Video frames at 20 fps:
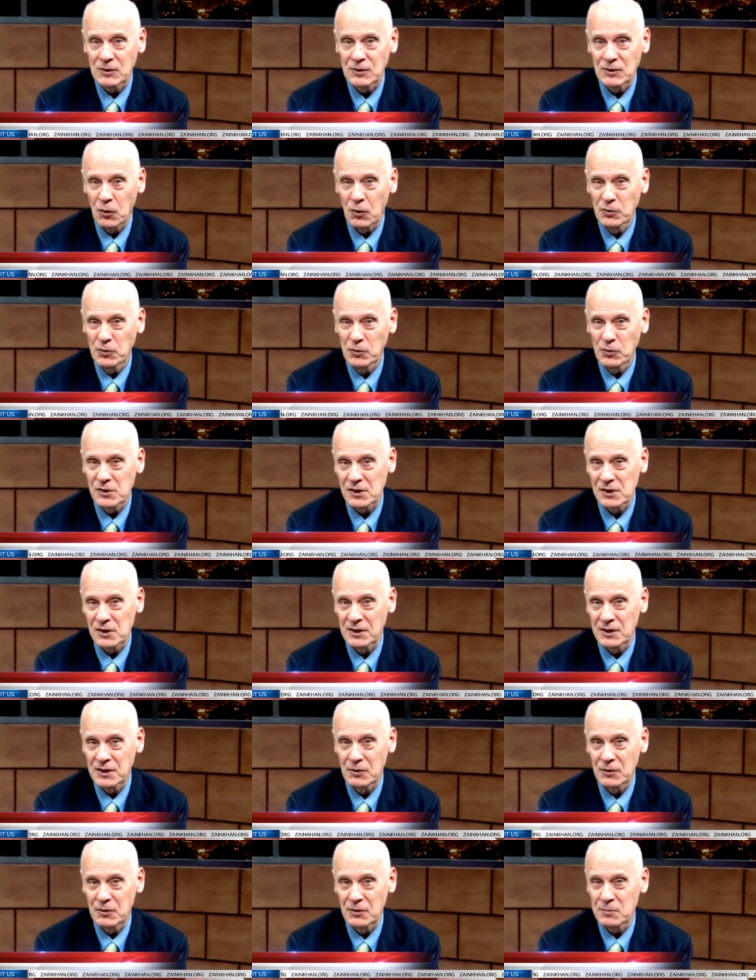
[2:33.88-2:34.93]
told us that
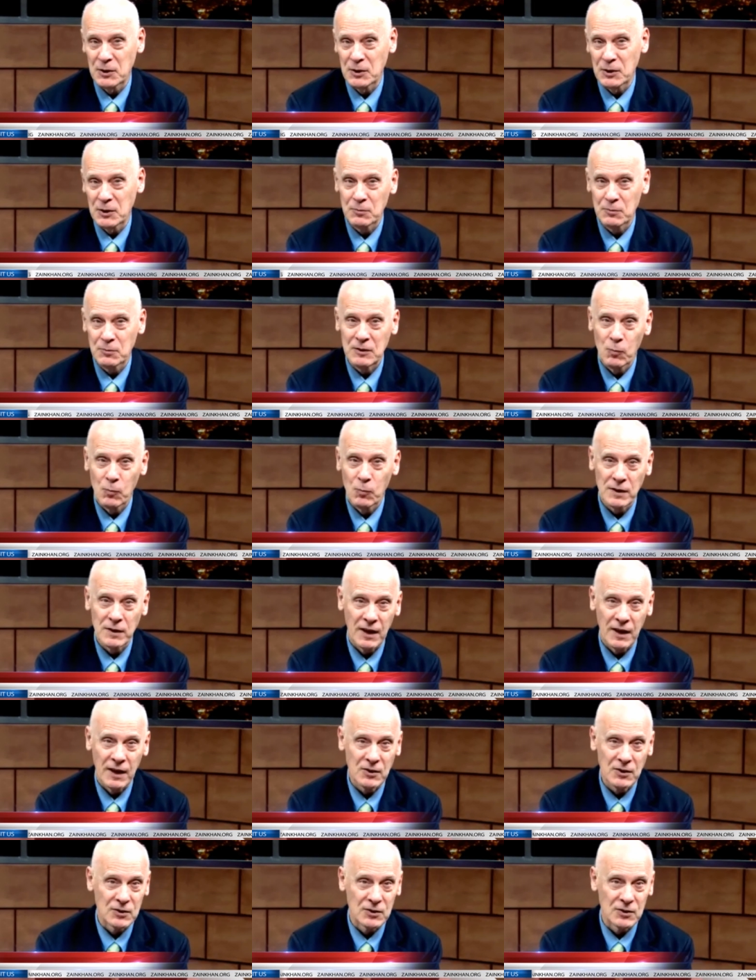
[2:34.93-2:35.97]
there was between
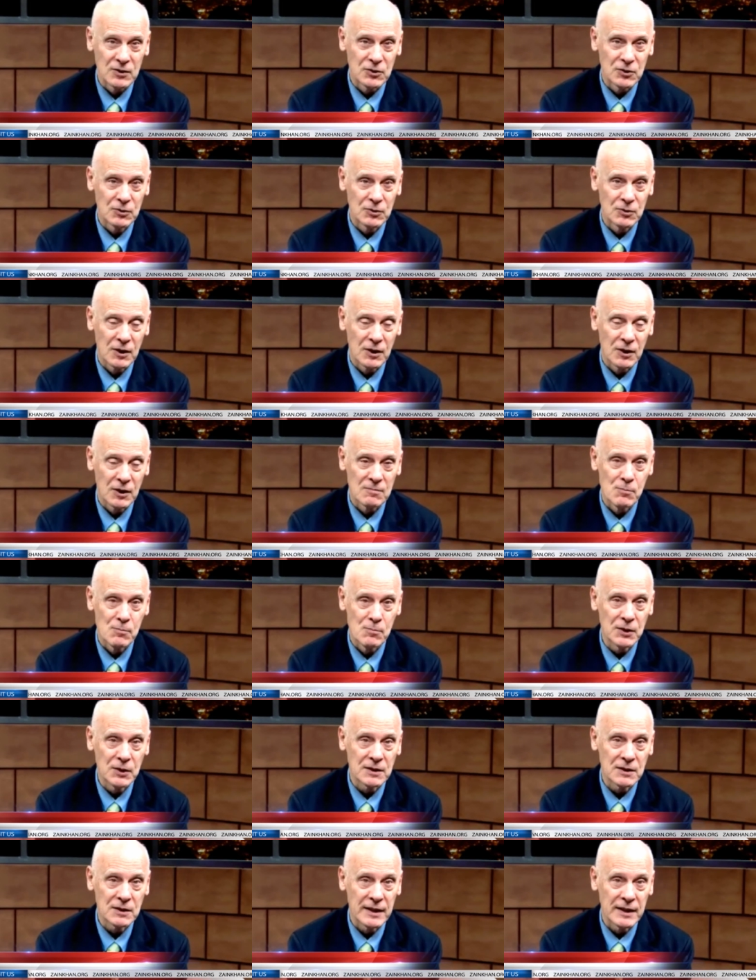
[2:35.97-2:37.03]
100 and 200
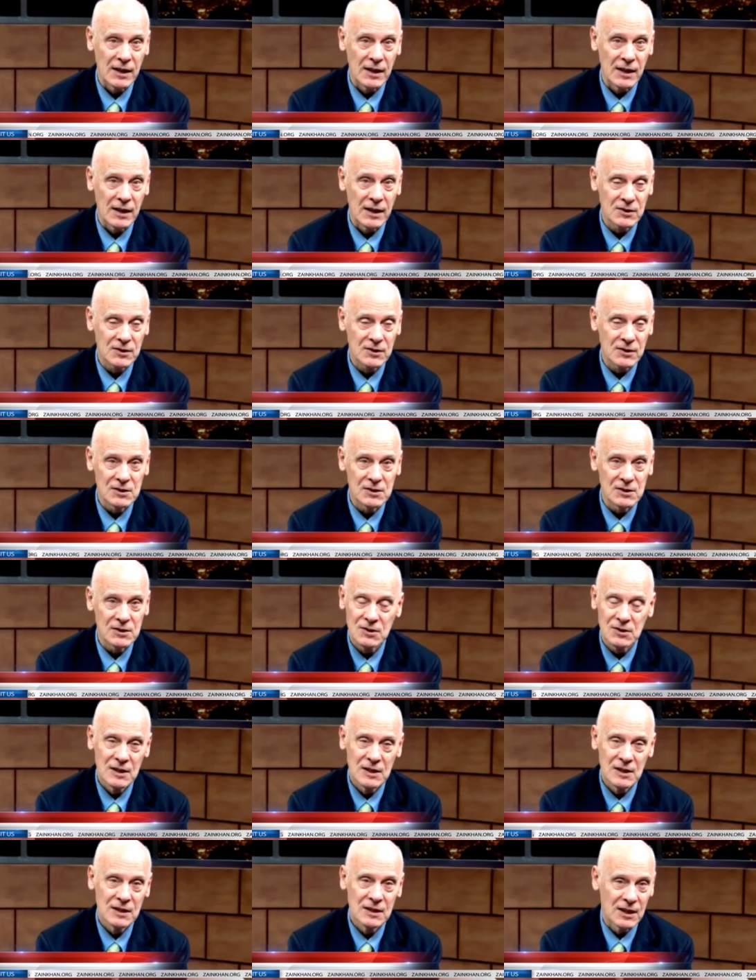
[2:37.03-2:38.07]
billion galaxies
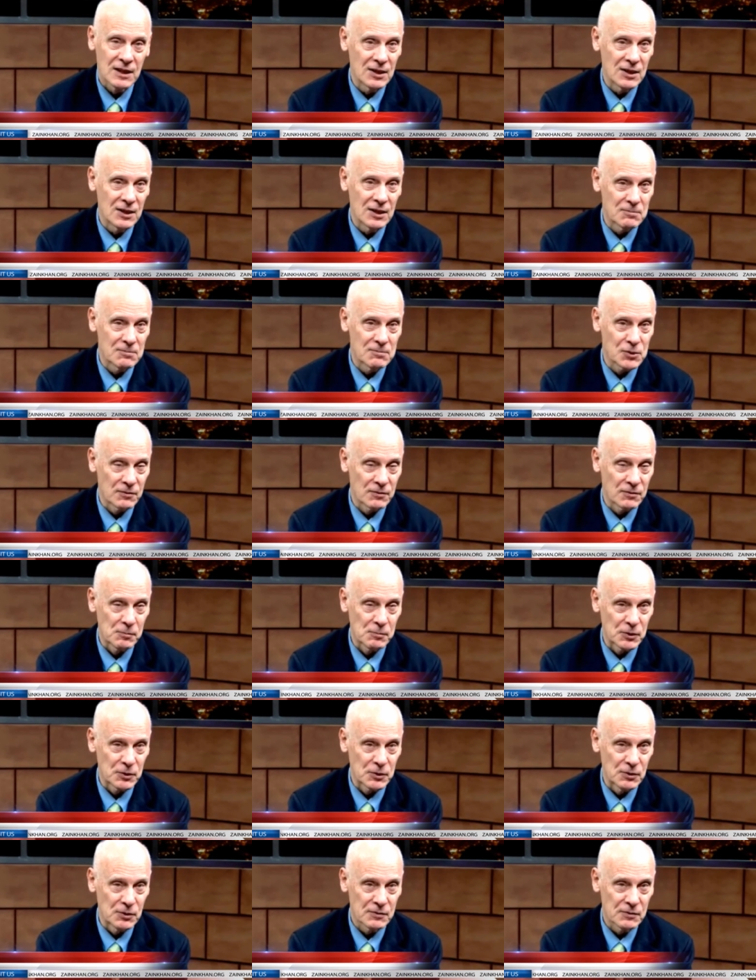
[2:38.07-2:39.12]
in the
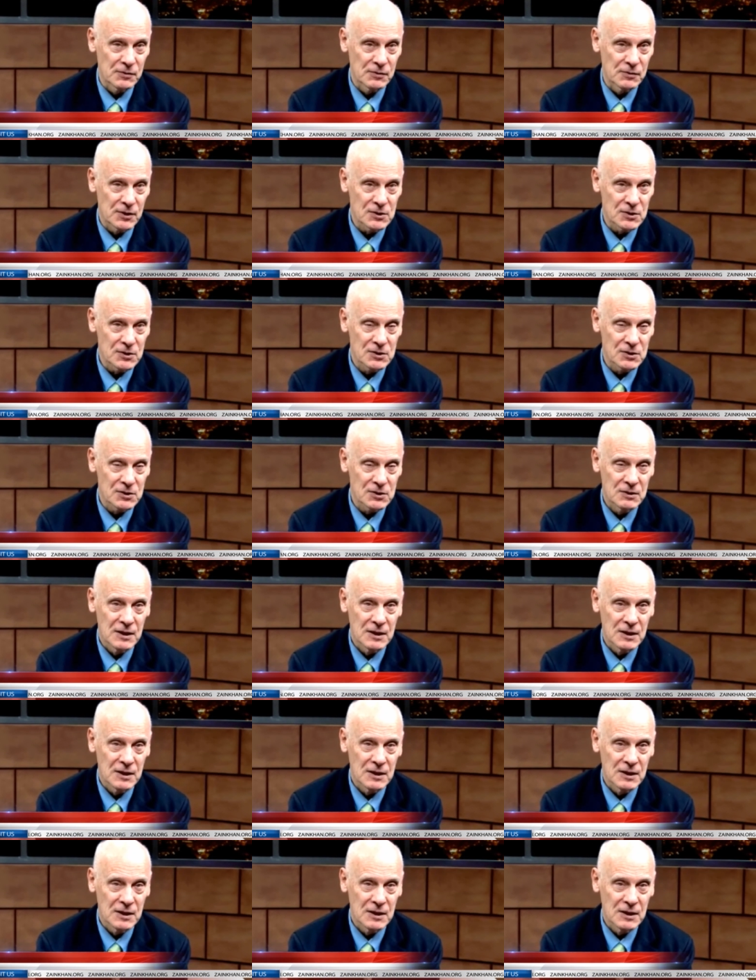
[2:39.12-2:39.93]
observable universe.